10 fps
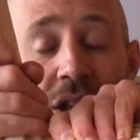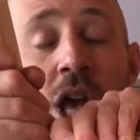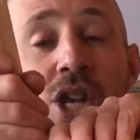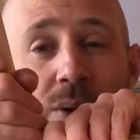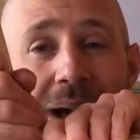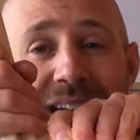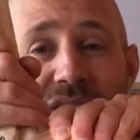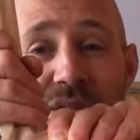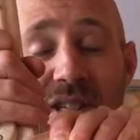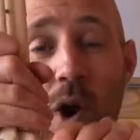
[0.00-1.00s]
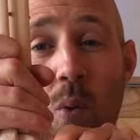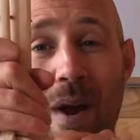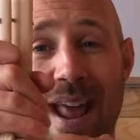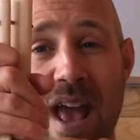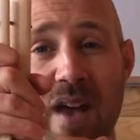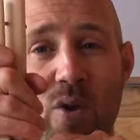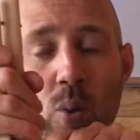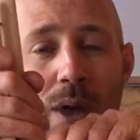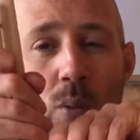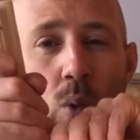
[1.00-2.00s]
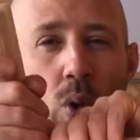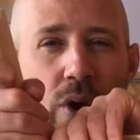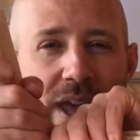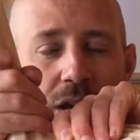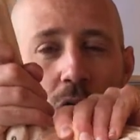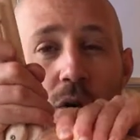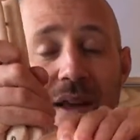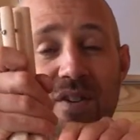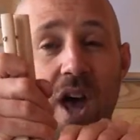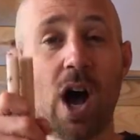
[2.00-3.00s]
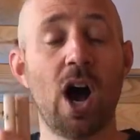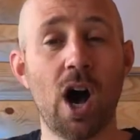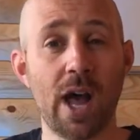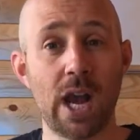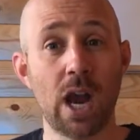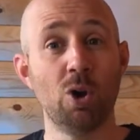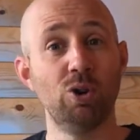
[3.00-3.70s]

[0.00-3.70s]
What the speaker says: So as a result, whenever we're walking or even at a higher load